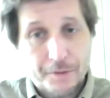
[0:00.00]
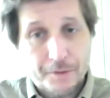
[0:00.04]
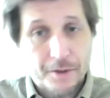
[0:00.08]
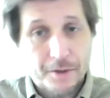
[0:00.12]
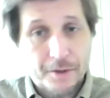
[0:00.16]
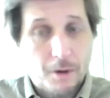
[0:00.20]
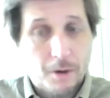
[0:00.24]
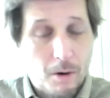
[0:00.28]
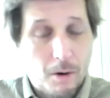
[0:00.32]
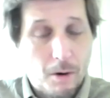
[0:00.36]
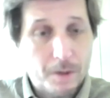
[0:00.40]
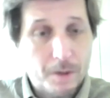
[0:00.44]
And
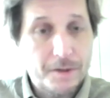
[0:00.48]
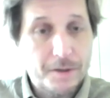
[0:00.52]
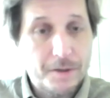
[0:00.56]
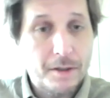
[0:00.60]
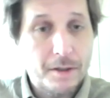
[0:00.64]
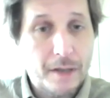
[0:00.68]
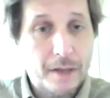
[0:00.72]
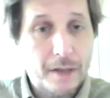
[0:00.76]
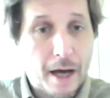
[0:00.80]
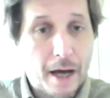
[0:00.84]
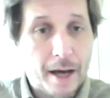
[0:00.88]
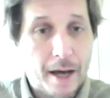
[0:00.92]
hawks are the
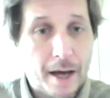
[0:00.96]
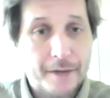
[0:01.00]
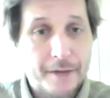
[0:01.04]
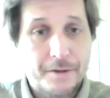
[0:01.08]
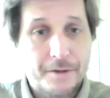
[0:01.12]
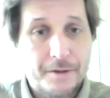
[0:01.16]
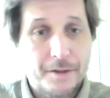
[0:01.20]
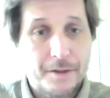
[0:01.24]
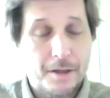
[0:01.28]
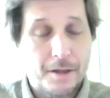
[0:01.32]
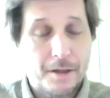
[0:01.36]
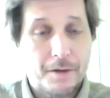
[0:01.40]
guys,
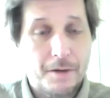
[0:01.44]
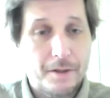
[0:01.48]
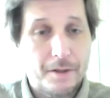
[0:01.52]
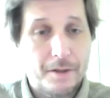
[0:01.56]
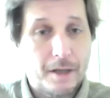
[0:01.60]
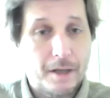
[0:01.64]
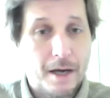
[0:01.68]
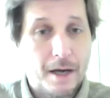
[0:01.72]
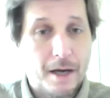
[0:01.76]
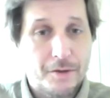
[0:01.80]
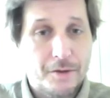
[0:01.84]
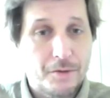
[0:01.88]
the
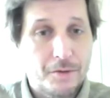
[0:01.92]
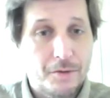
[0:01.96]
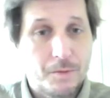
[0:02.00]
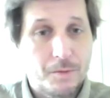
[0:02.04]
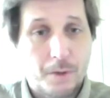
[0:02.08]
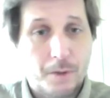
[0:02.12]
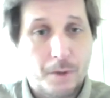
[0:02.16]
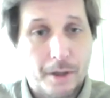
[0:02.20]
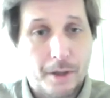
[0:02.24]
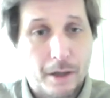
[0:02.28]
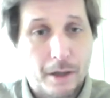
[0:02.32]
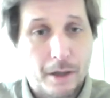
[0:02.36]
guys who
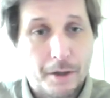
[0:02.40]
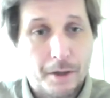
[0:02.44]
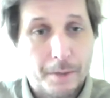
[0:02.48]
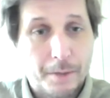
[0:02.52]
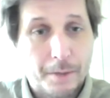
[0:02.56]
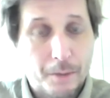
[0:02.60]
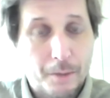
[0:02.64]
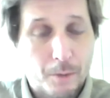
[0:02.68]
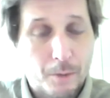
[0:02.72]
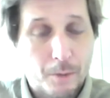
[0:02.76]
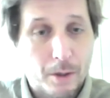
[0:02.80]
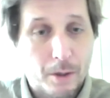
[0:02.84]
worry a lot
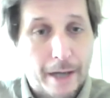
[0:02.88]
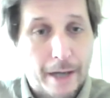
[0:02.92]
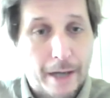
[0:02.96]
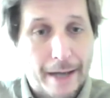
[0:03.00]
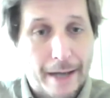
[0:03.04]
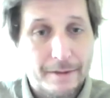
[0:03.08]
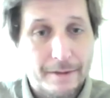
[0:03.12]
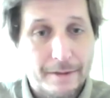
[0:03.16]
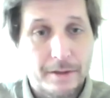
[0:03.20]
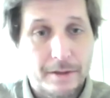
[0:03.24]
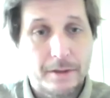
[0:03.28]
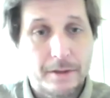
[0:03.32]
about moral
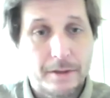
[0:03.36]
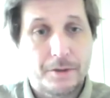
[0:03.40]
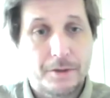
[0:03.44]
hazard,